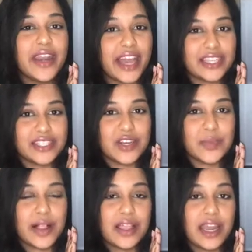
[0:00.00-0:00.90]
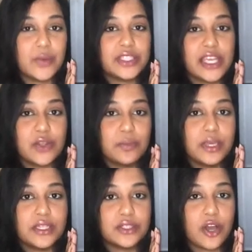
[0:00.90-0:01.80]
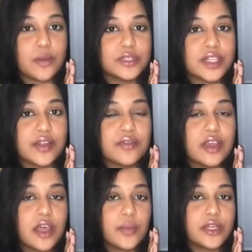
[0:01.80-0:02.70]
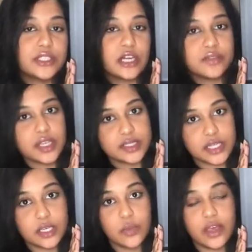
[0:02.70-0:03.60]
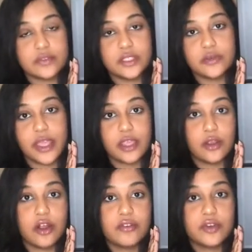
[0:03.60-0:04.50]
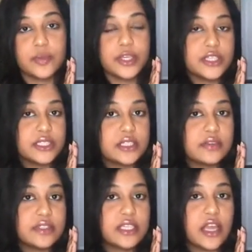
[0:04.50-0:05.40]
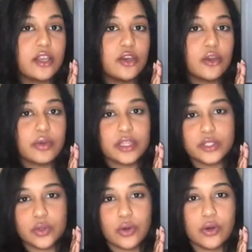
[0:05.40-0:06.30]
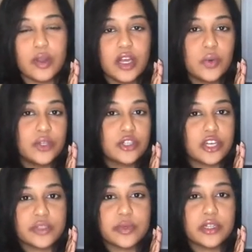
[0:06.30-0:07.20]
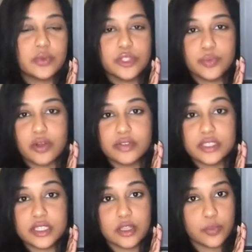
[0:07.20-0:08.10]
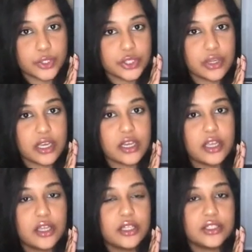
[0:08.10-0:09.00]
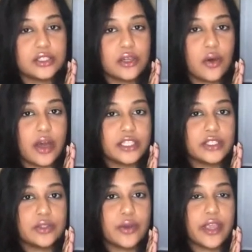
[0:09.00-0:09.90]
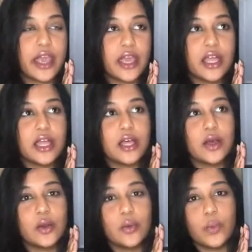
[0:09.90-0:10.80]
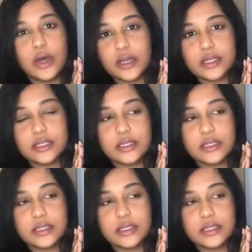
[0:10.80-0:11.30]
eyeshadow palette I would take with me to ComServe, because after I study we have to do a year of community service, and you're not really sure which hospital and which province that they'll put you in. So I just thought, okay, work